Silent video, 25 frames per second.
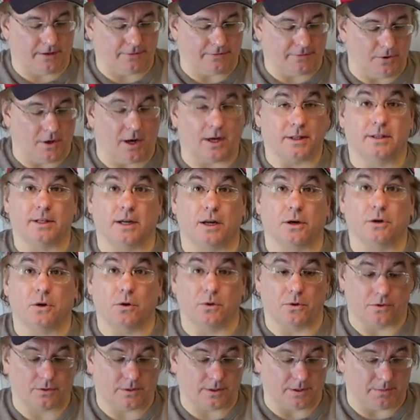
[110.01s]
If not, then I'll
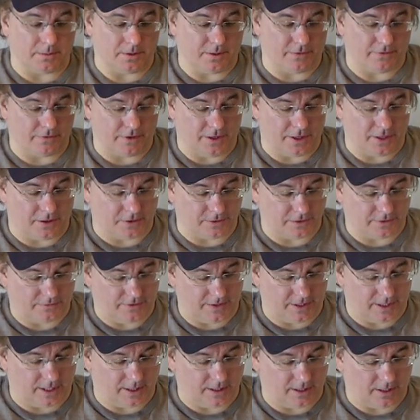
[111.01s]
go to some of the videos if
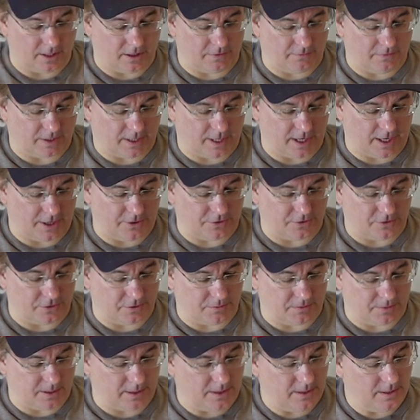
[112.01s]
I need
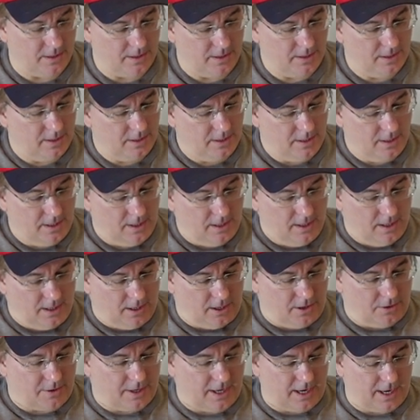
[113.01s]
clarifications. But
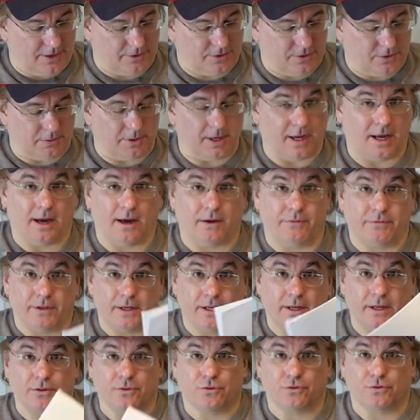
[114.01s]
Okay, so we have
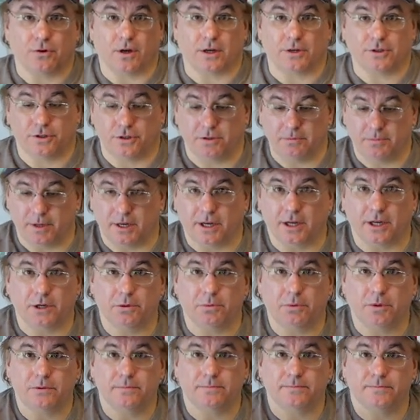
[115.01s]
the instruction
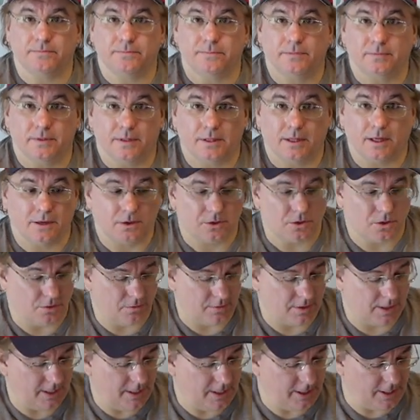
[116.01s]
manual. That'll go
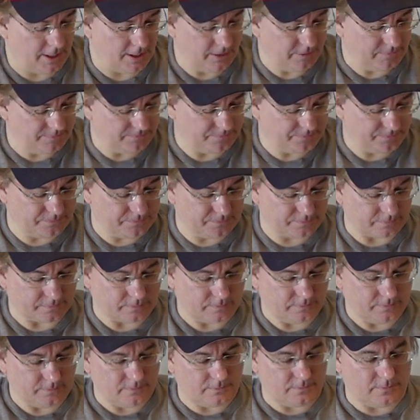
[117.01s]
right here.
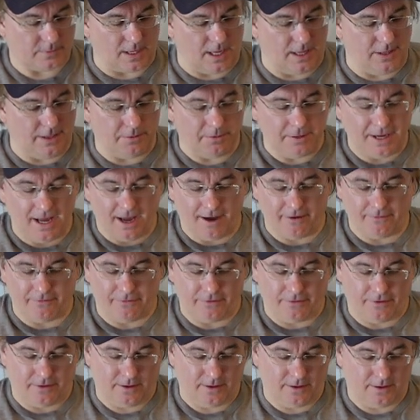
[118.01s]
And then we
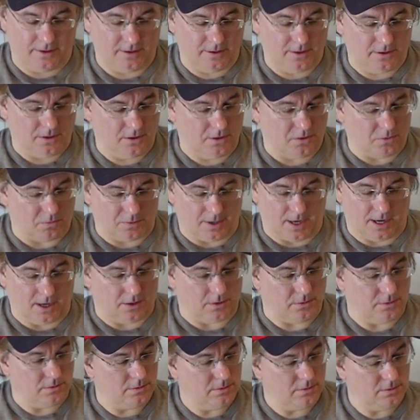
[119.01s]
have,
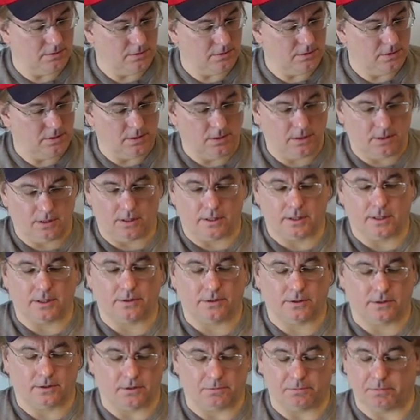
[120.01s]
wow,
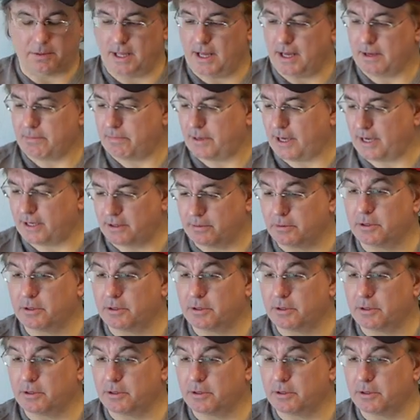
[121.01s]
that's a little blank page.